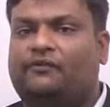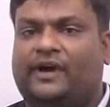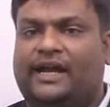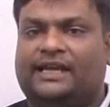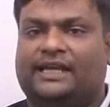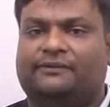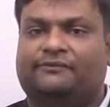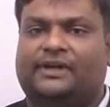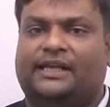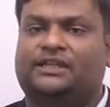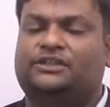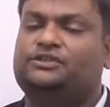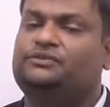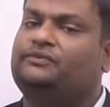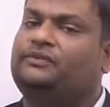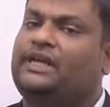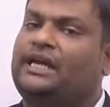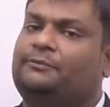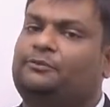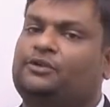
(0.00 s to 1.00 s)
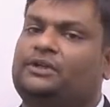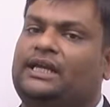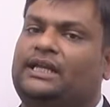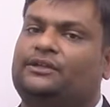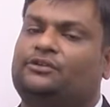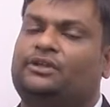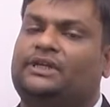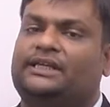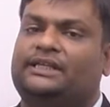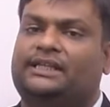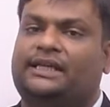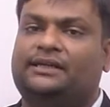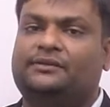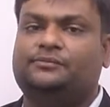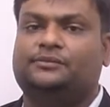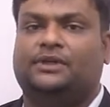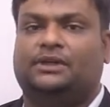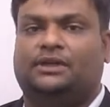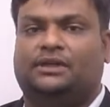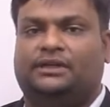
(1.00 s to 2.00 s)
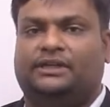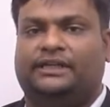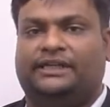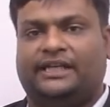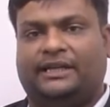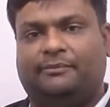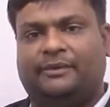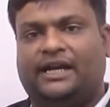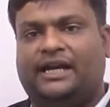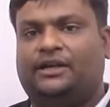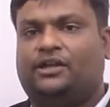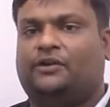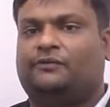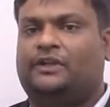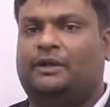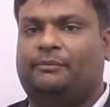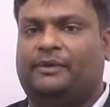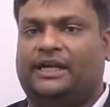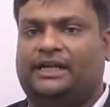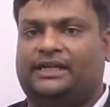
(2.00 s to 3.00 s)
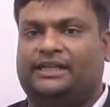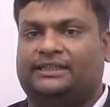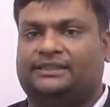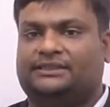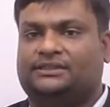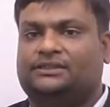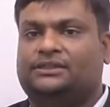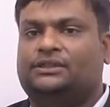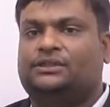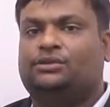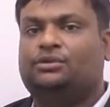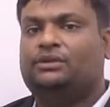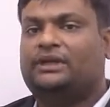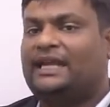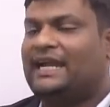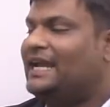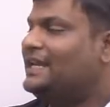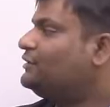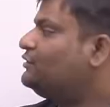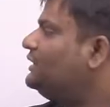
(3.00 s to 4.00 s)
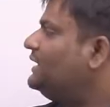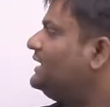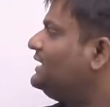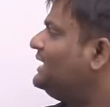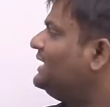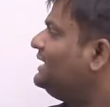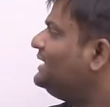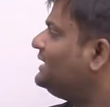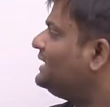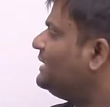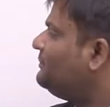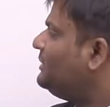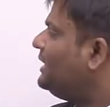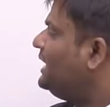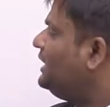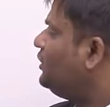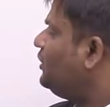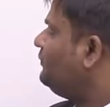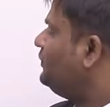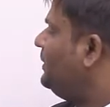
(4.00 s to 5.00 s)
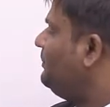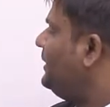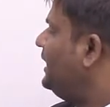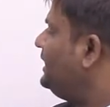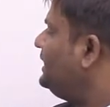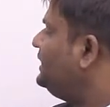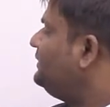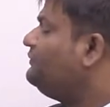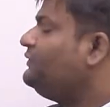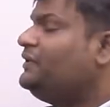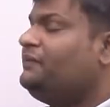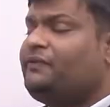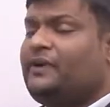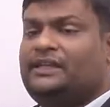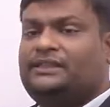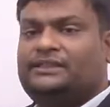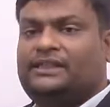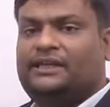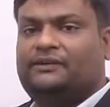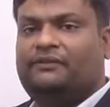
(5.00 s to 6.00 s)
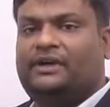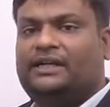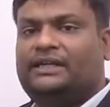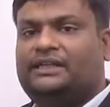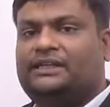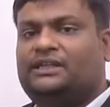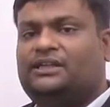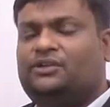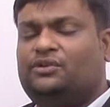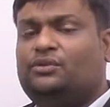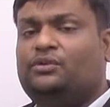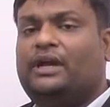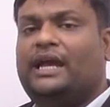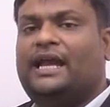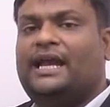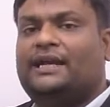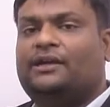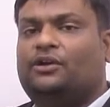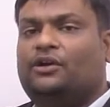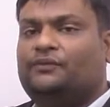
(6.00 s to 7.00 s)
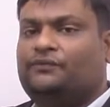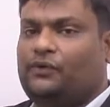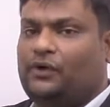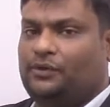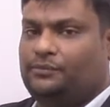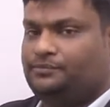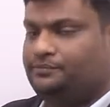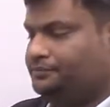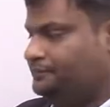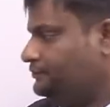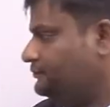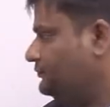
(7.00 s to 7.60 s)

eigenvalues, we have to calculate the determinant of the matrix. To calculate the determinant of the matrix, we first convert it into echelon form.